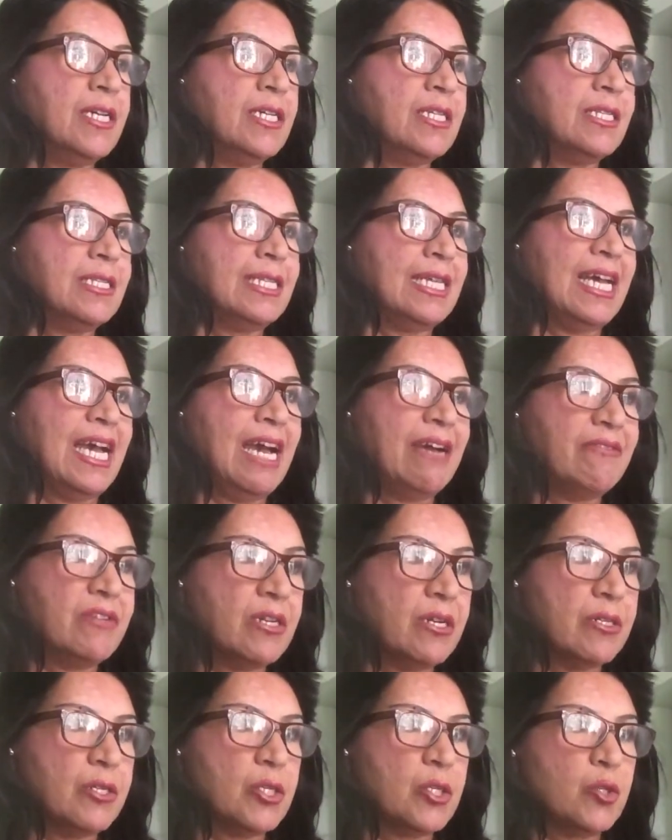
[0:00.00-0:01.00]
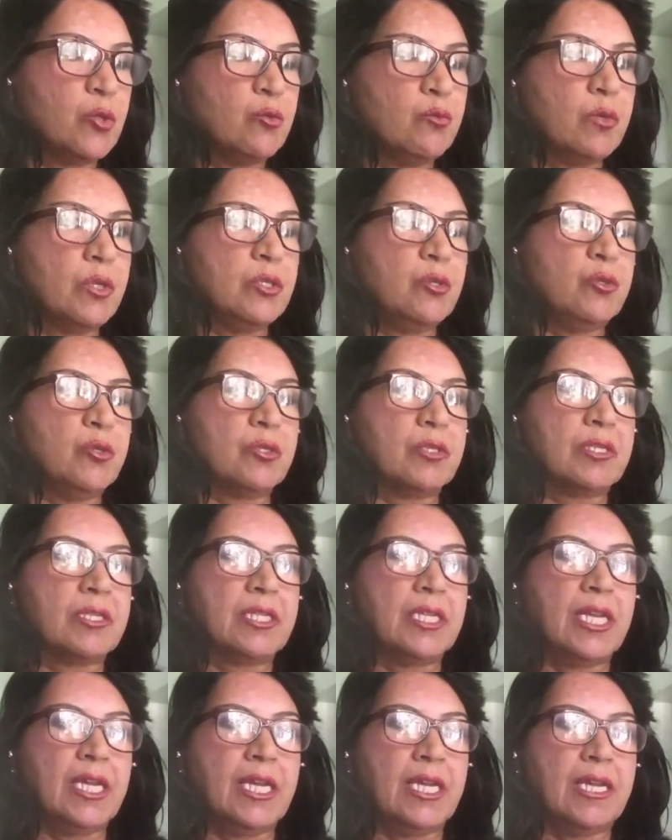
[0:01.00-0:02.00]
they haven't understood what you just
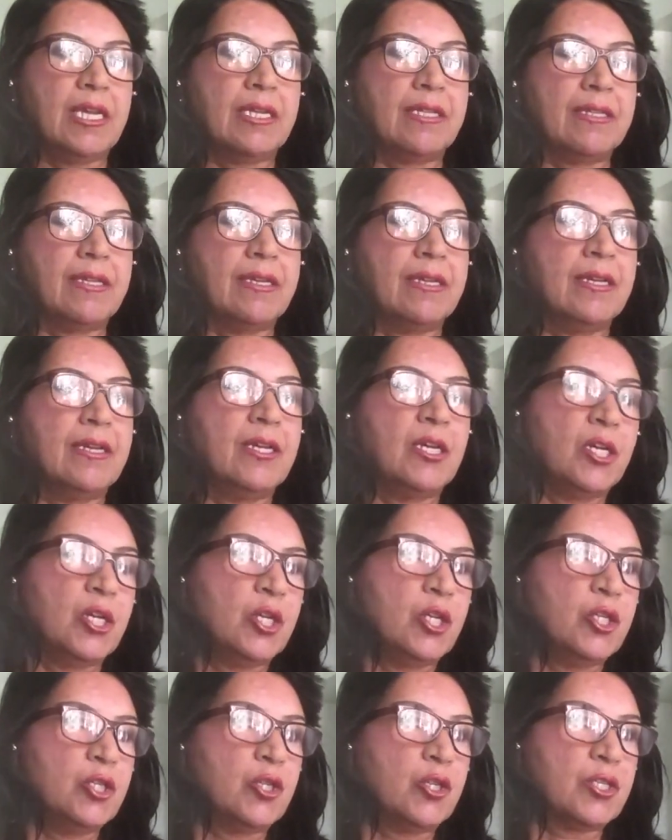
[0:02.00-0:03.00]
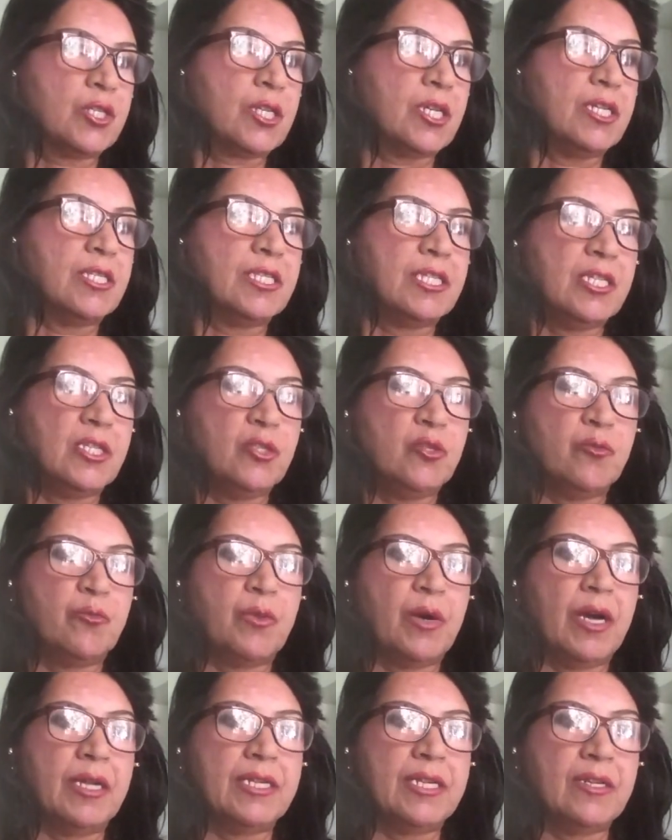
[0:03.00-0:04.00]
said. Just continue
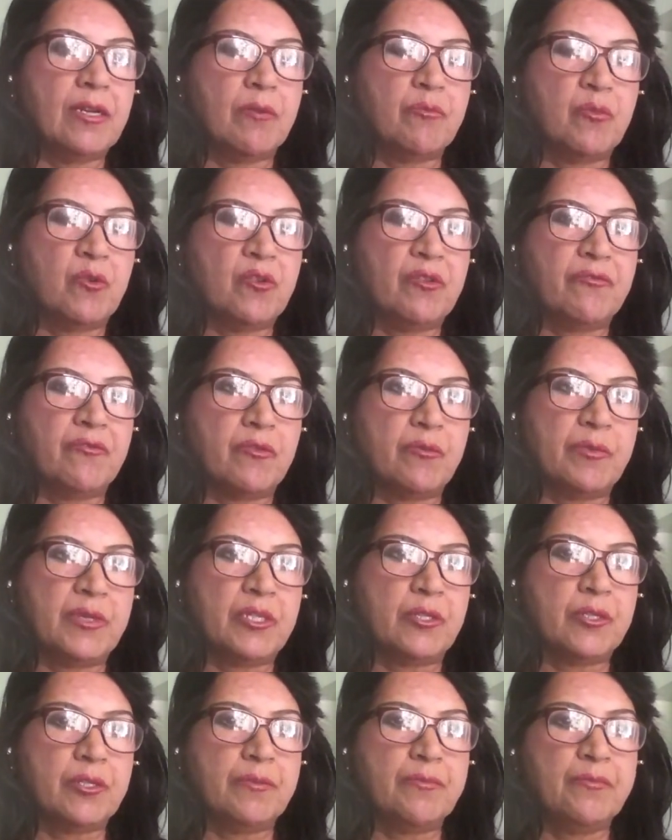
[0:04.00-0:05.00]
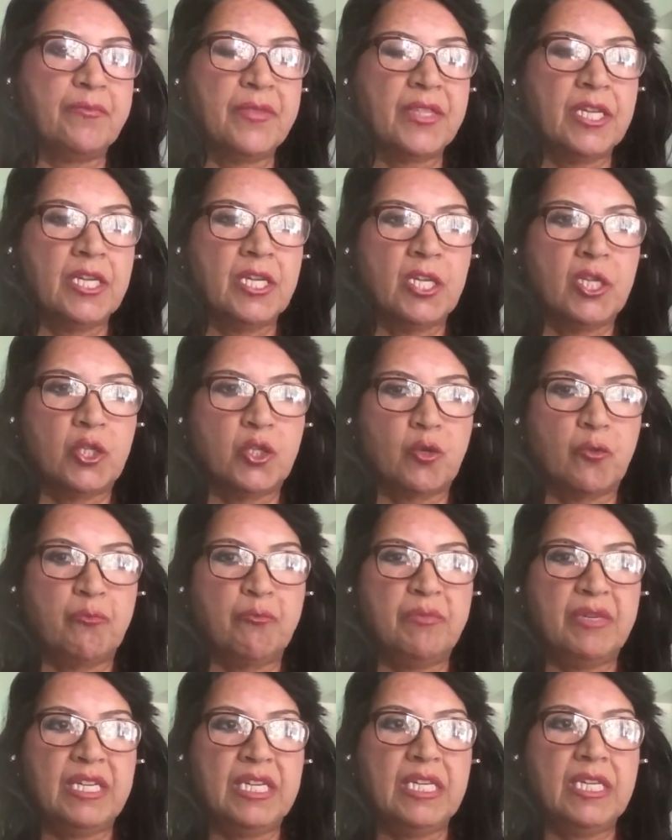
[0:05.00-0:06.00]
piling up more information. So
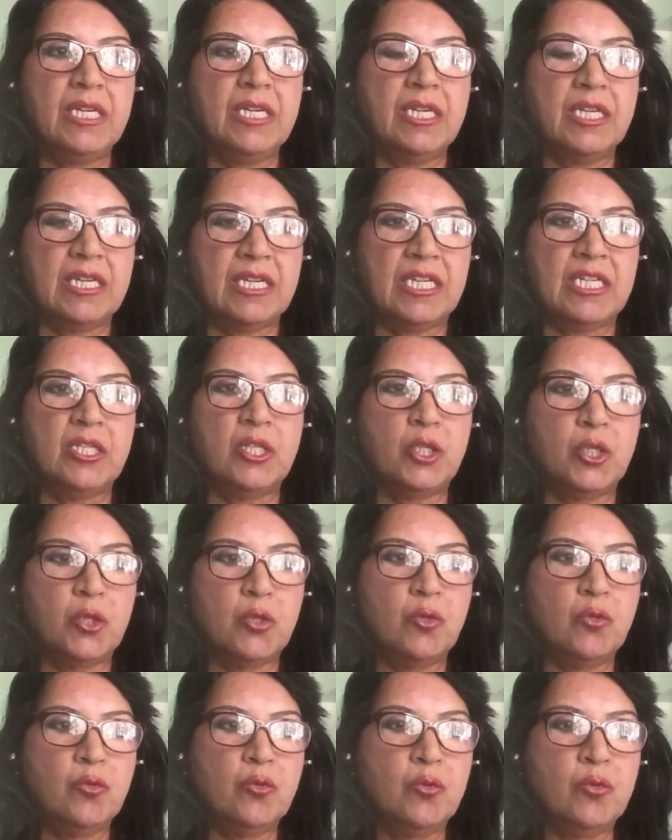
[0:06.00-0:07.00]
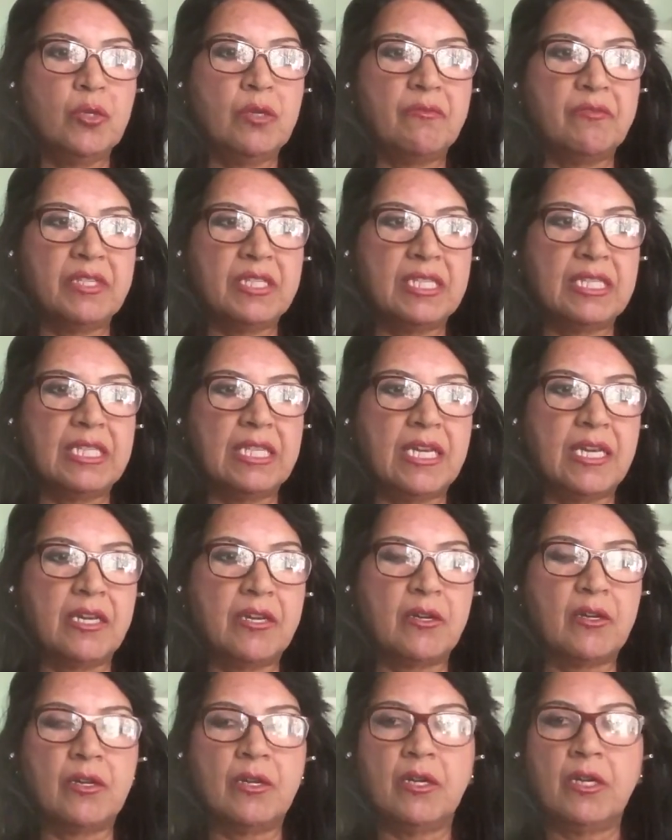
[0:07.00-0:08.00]
be in tune with their
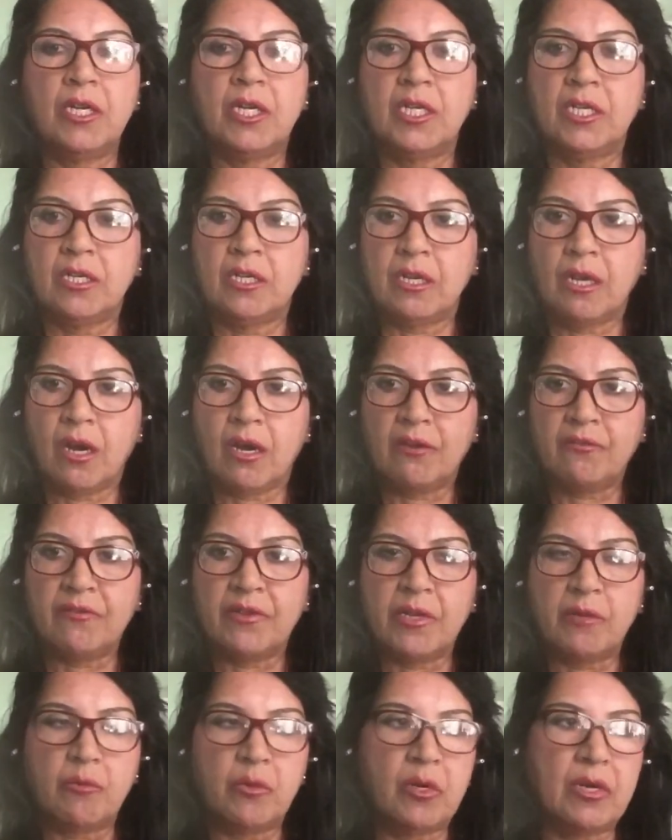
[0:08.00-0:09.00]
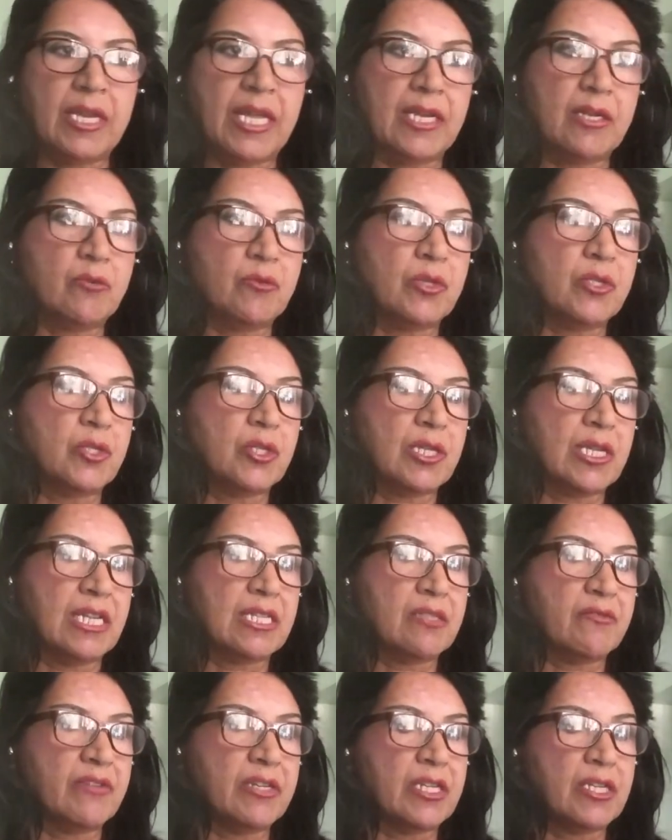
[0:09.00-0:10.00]
non-verbal language as
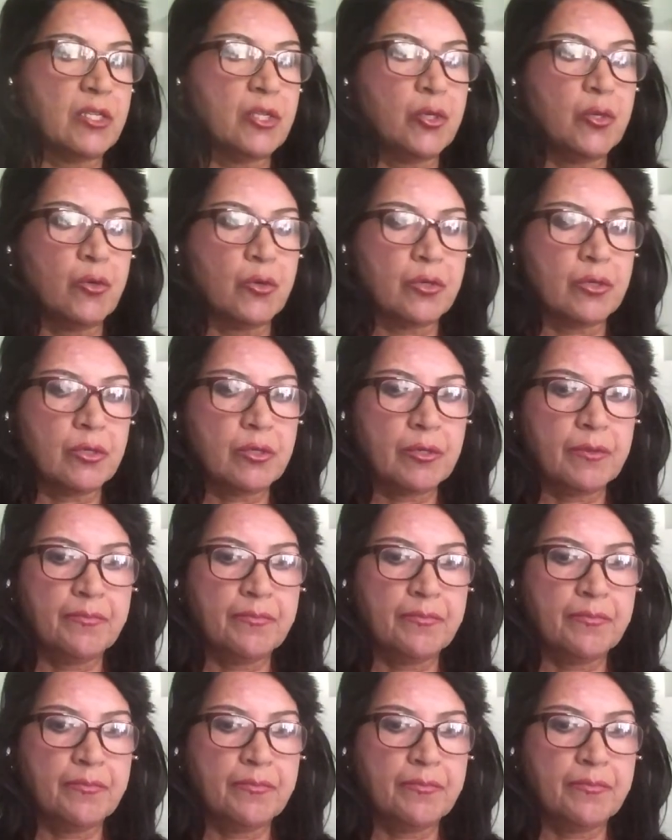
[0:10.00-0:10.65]
well as yours.